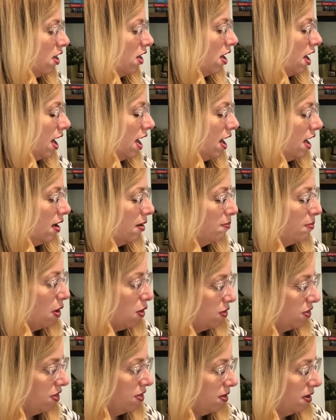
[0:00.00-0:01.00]

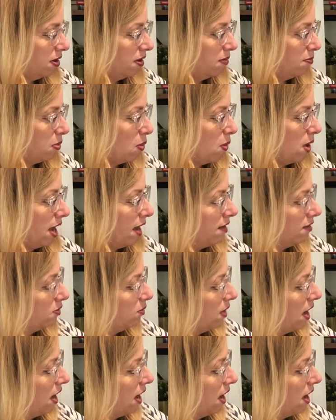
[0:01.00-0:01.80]
both the boys,